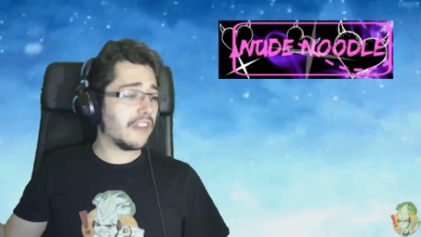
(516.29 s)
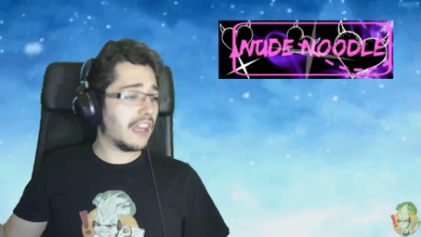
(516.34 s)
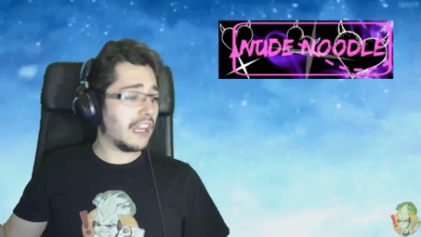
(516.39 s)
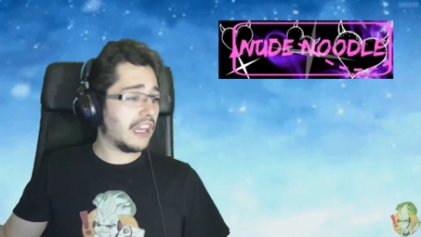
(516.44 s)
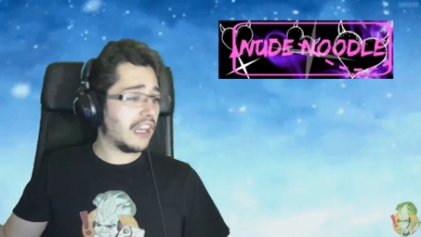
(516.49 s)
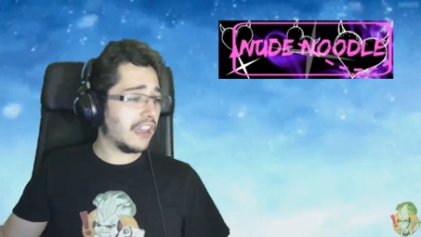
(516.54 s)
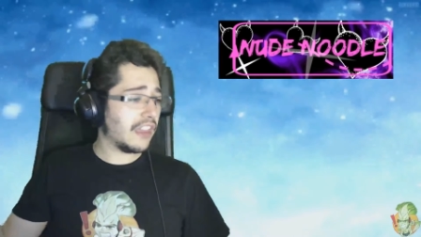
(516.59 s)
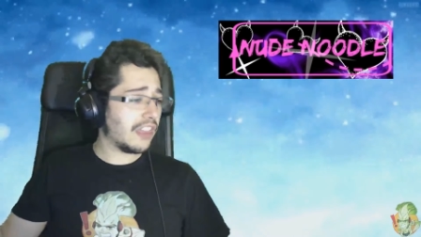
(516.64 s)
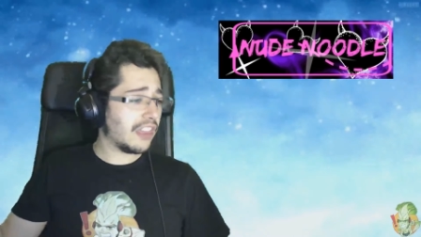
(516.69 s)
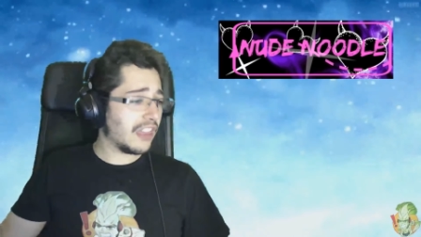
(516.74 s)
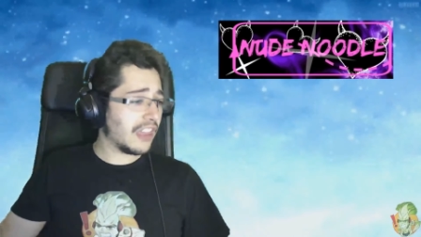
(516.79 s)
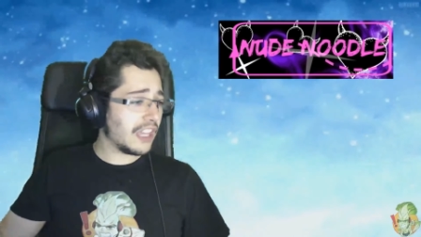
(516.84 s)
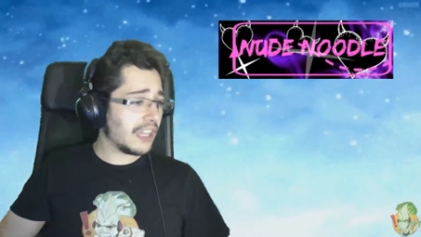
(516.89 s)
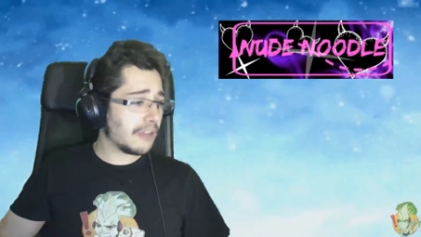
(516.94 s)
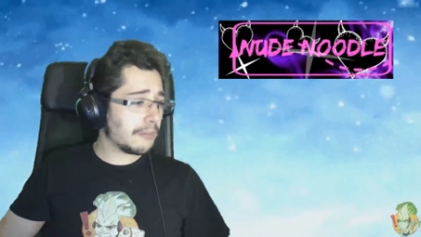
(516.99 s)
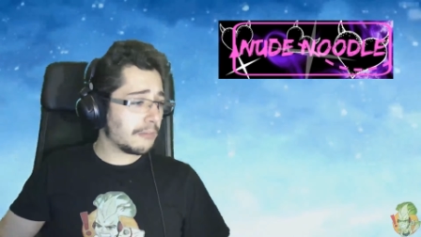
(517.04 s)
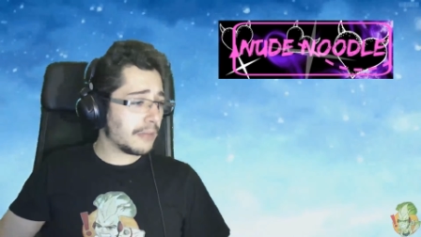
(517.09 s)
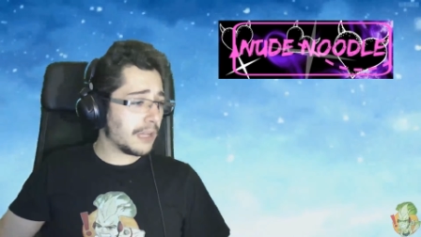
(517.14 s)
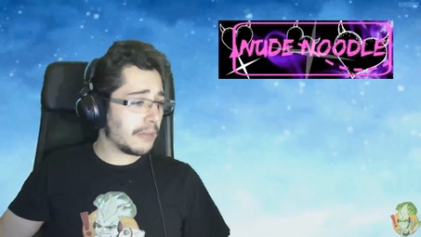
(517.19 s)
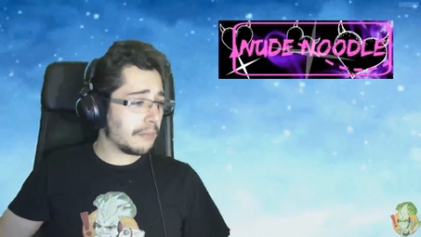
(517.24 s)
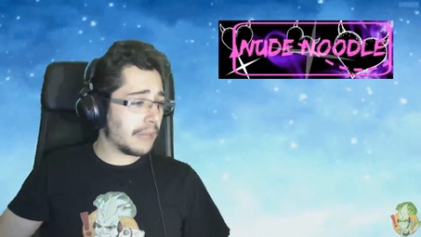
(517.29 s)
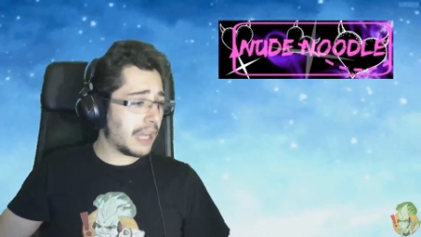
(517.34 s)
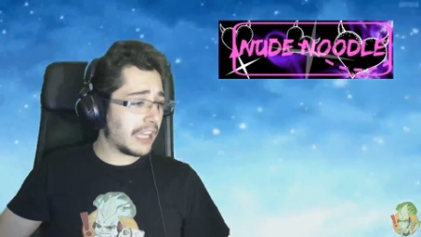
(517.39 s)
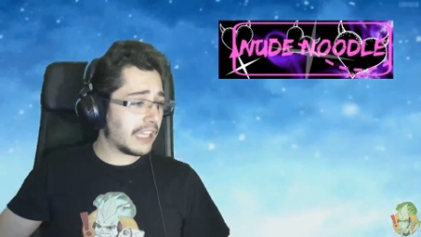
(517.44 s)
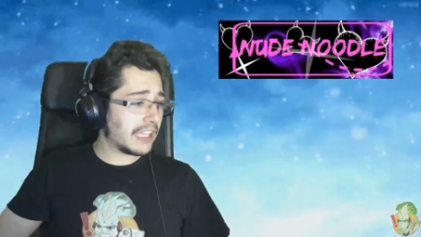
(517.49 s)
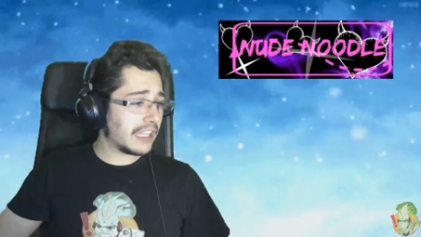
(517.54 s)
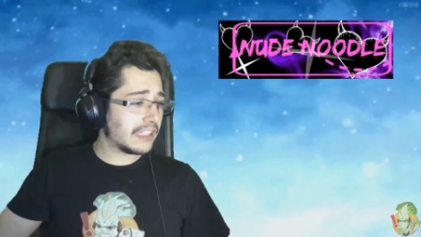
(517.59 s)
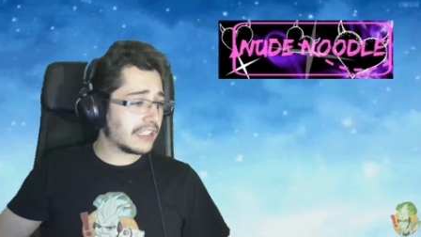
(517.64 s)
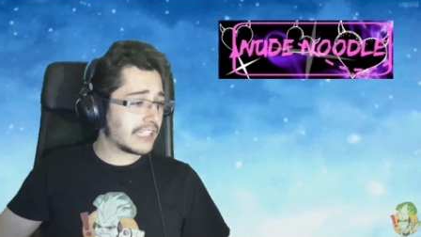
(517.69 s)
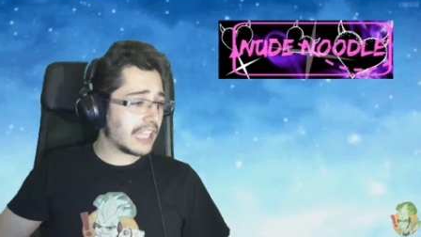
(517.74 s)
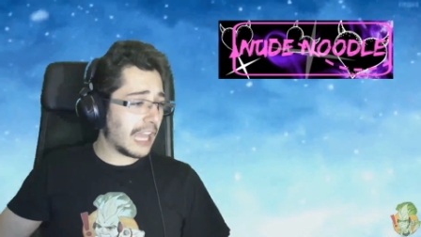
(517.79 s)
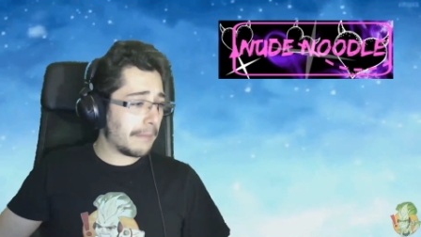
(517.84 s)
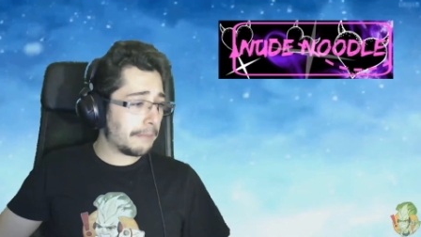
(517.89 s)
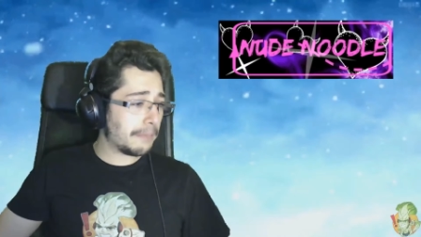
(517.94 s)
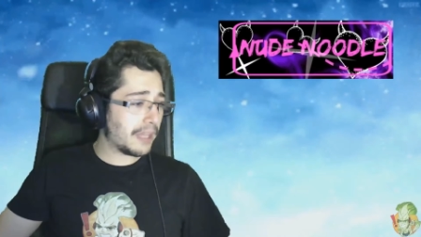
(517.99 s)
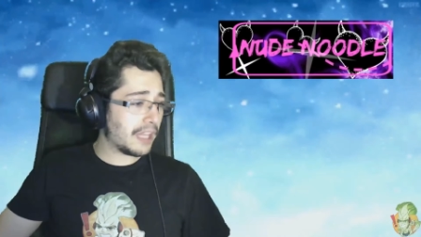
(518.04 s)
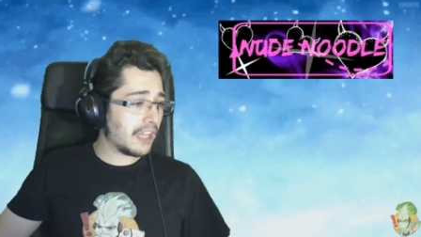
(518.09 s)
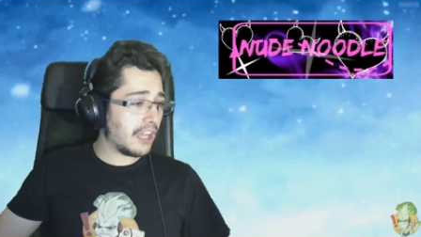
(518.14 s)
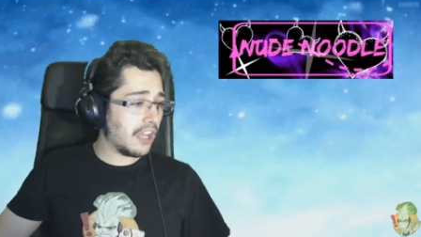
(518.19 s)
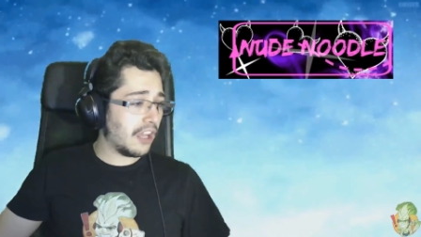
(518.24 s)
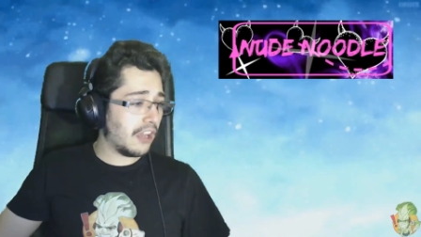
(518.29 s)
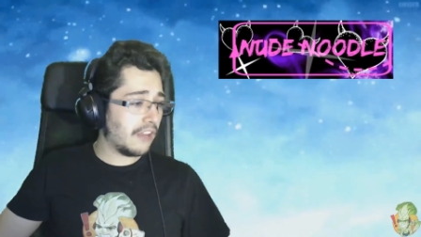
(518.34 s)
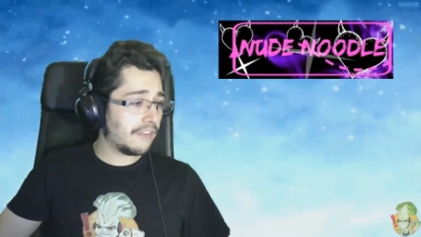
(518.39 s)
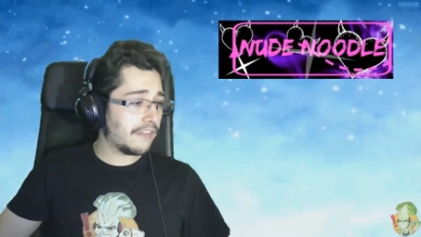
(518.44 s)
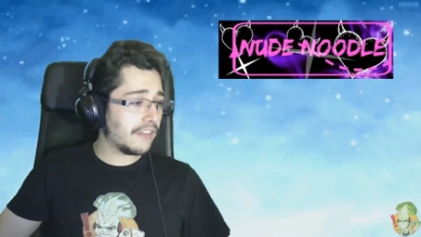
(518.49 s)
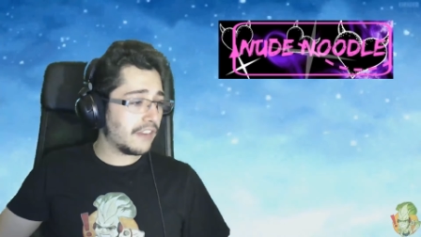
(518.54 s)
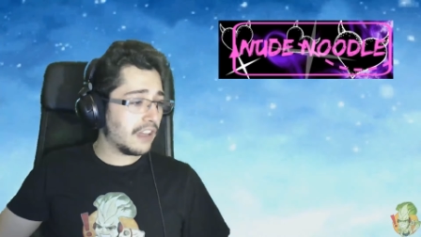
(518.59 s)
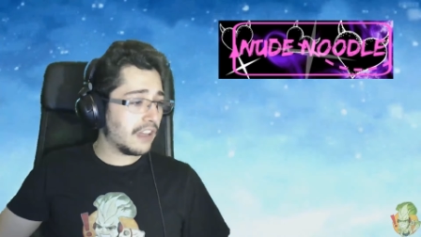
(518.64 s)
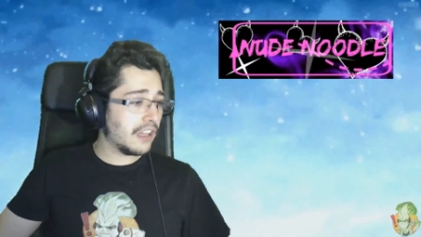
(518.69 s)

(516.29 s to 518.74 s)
and I think my mic is capping off.